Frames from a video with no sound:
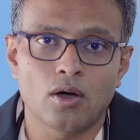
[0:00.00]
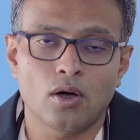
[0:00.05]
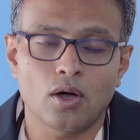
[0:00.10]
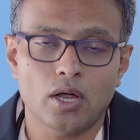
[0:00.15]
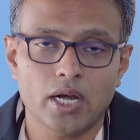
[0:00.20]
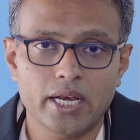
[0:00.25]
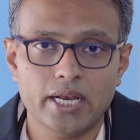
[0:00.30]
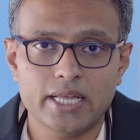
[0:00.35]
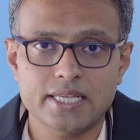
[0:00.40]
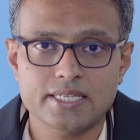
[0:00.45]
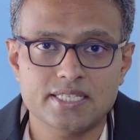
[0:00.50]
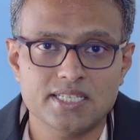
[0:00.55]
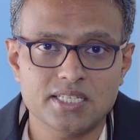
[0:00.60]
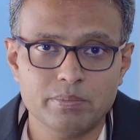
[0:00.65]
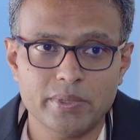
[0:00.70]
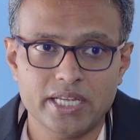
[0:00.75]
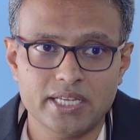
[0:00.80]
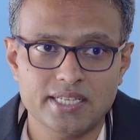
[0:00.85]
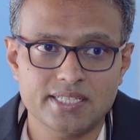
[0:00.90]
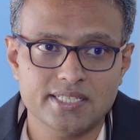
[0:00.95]
On an
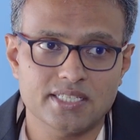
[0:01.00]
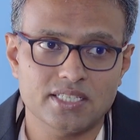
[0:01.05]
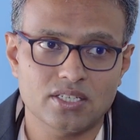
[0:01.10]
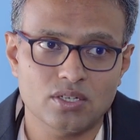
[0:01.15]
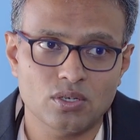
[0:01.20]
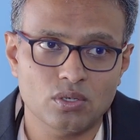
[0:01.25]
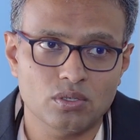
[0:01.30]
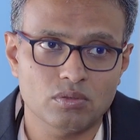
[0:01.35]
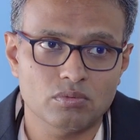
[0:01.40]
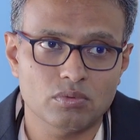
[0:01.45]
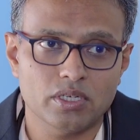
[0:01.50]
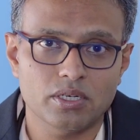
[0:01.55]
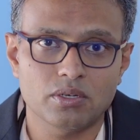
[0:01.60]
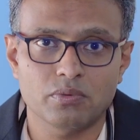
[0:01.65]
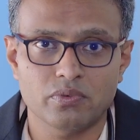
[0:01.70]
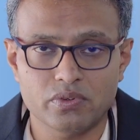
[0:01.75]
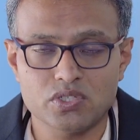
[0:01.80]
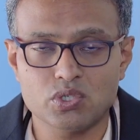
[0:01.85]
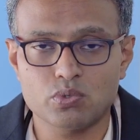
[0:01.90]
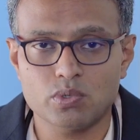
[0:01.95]
estimate,
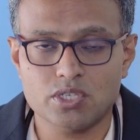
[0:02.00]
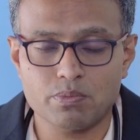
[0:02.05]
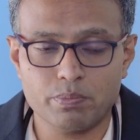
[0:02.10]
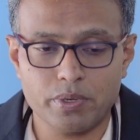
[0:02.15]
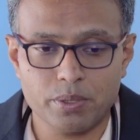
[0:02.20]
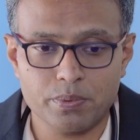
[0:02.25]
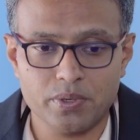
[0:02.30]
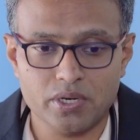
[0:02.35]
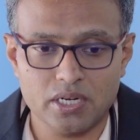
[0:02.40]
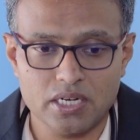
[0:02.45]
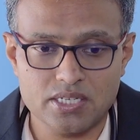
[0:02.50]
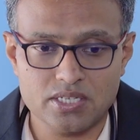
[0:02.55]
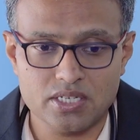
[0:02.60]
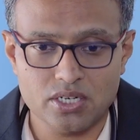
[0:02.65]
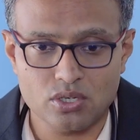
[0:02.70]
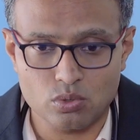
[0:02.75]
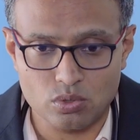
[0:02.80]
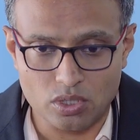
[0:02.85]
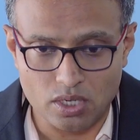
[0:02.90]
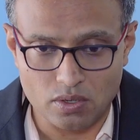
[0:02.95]
which was a paper released
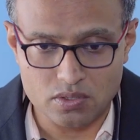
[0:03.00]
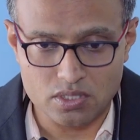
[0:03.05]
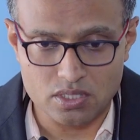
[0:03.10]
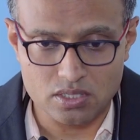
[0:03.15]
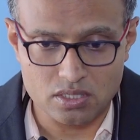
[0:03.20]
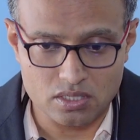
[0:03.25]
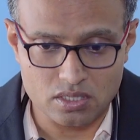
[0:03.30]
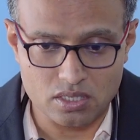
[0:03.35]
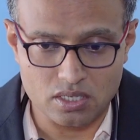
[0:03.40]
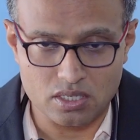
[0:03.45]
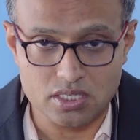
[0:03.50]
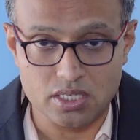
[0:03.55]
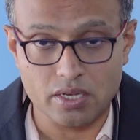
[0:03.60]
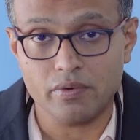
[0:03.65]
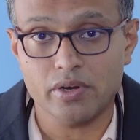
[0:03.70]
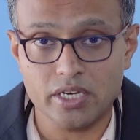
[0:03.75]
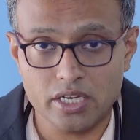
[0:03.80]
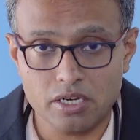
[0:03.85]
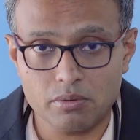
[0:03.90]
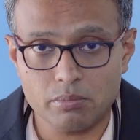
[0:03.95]
in
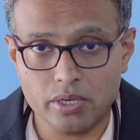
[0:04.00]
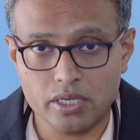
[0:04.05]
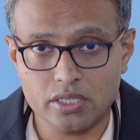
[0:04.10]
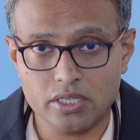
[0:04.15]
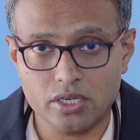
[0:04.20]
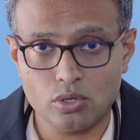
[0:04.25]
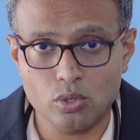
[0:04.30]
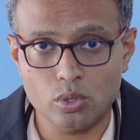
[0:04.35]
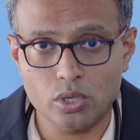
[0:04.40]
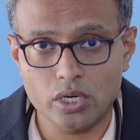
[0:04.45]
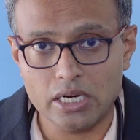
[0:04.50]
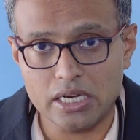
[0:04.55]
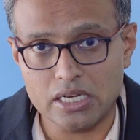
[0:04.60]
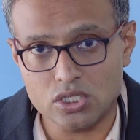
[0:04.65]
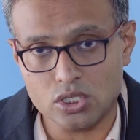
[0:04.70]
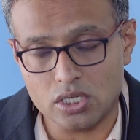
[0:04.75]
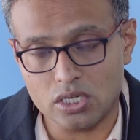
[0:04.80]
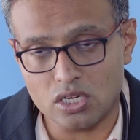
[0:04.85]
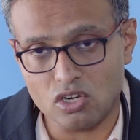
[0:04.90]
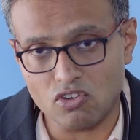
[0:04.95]
2017 by the New
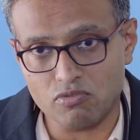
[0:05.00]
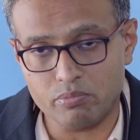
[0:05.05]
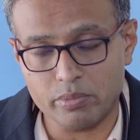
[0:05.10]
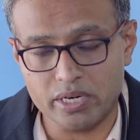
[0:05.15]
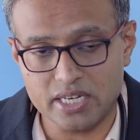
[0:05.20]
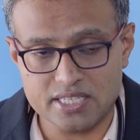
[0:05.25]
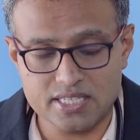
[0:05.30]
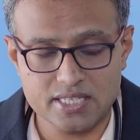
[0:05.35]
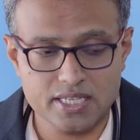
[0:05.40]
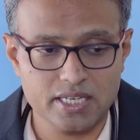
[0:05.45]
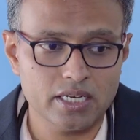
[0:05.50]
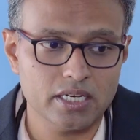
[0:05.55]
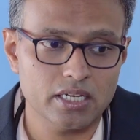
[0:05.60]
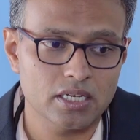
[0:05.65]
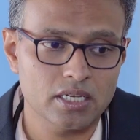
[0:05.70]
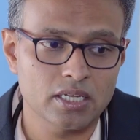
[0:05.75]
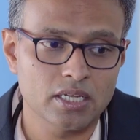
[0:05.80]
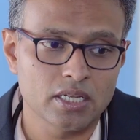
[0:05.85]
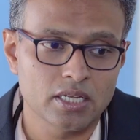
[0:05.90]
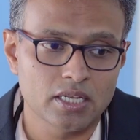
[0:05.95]
England Journal of
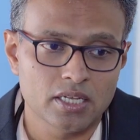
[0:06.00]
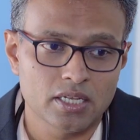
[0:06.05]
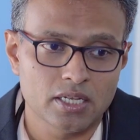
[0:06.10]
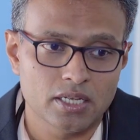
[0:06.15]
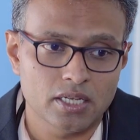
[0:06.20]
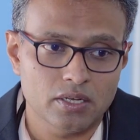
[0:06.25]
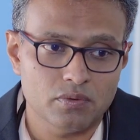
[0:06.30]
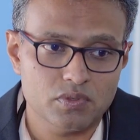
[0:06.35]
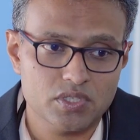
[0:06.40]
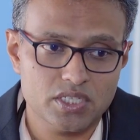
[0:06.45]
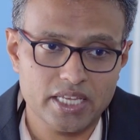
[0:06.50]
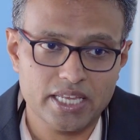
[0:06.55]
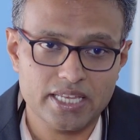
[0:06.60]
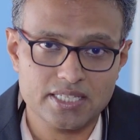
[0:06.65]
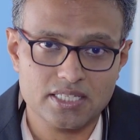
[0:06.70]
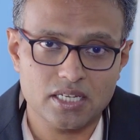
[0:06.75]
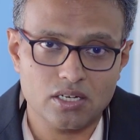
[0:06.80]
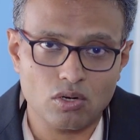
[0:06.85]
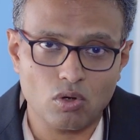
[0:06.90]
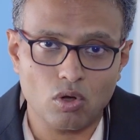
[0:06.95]
Medicine, which
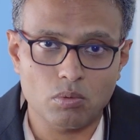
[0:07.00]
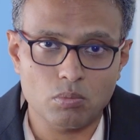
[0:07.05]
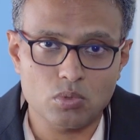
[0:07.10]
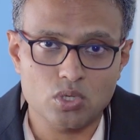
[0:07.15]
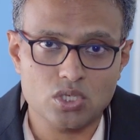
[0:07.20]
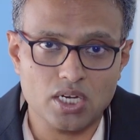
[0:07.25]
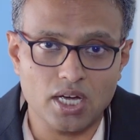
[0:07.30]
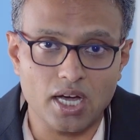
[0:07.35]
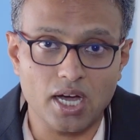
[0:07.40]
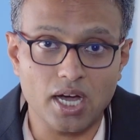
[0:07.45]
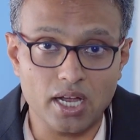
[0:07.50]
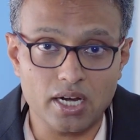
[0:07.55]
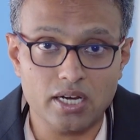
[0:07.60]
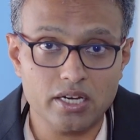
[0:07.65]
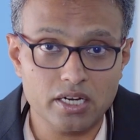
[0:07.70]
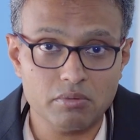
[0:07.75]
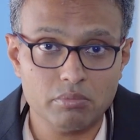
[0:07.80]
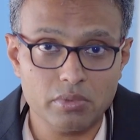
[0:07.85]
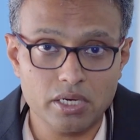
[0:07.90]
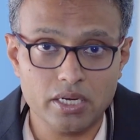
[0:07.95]
says that almost
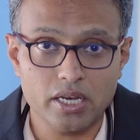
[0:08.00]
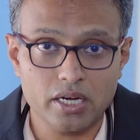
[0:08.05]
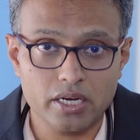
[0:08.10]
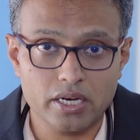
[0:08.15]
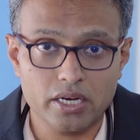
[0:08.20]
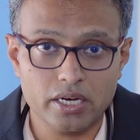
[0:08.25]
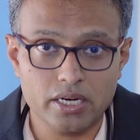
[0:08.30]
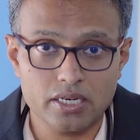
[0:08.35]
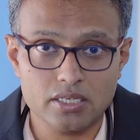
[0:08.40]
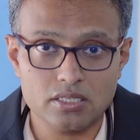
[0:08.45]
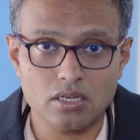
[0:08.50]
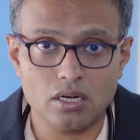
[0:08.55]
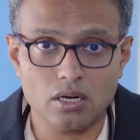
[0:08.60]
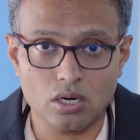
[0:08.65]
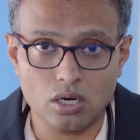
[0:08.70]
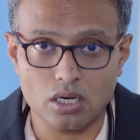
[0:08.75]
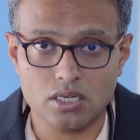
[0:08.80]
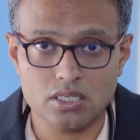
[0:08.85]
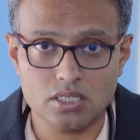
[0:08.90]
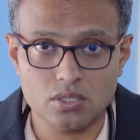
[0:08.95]
100 million kids
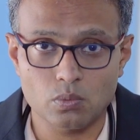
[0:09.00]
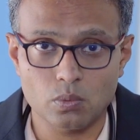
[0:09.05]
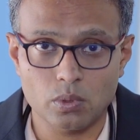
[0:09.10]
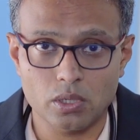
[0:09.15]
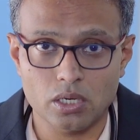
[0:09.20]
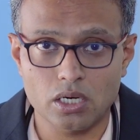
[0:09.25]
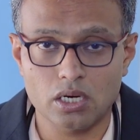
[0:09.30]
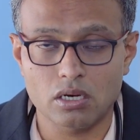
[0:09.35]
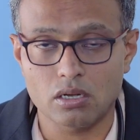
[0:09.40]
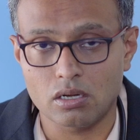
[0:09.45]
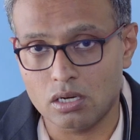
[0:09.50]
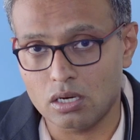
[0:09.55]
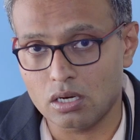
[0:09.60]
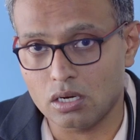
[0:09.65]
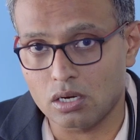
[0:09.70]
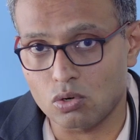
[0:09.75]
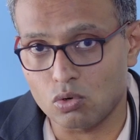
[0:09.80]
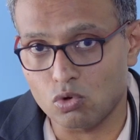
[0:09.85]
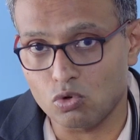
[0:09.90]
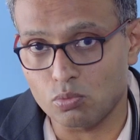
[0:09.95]
across the world
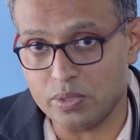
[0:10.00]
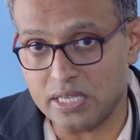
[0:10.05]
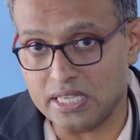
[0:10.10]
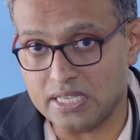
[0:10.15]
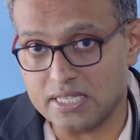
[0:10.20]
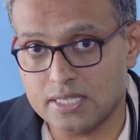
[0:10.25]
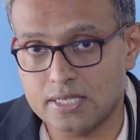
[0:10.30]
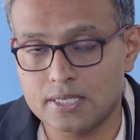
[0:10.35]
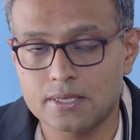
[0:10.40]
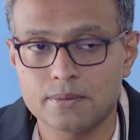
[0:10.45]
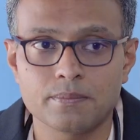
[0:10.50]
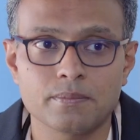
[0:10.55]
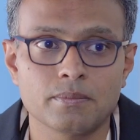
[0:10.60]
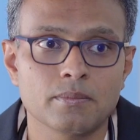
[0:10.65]
are obese.